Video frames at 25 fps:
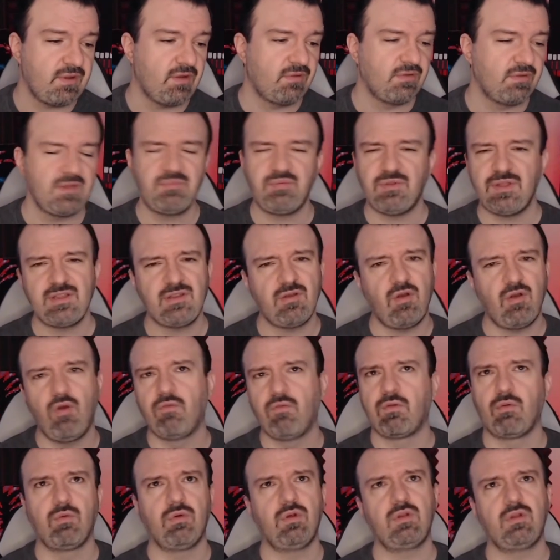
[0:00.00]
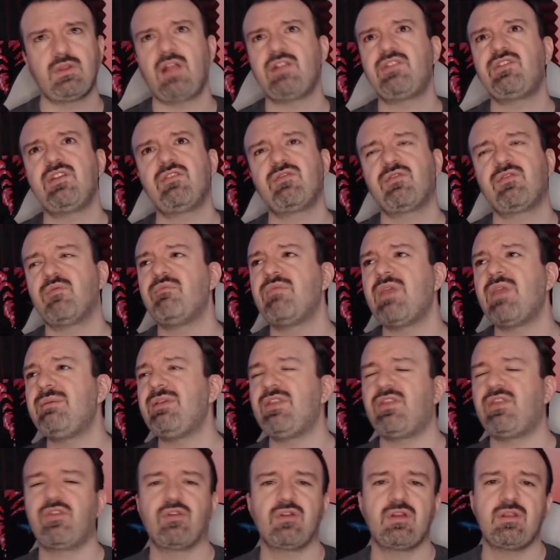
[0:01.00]
We only played the overworld, I'd say, for
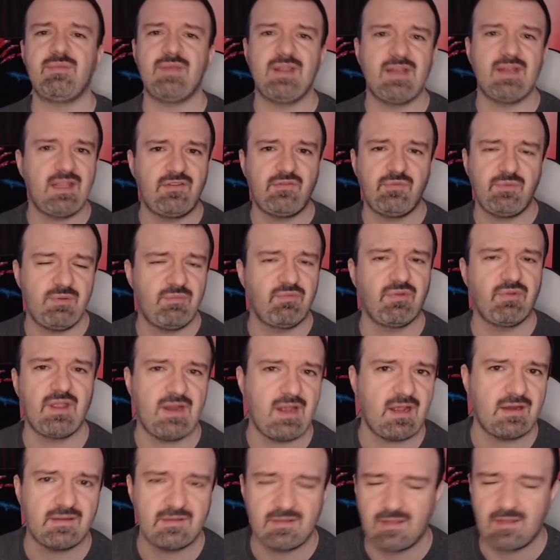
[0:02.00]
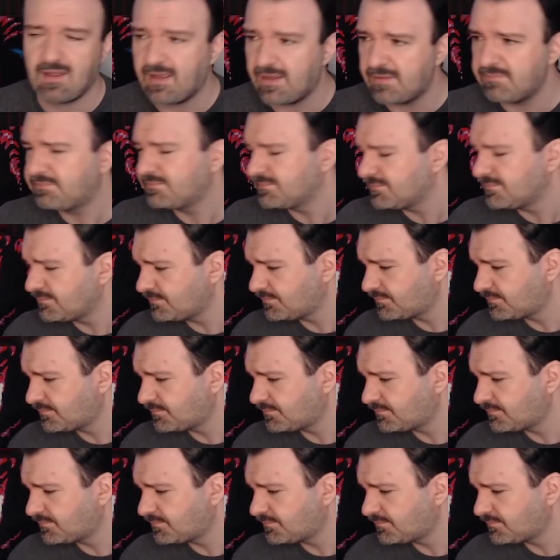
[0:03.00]
maybe 30 minutes. We ran out of time.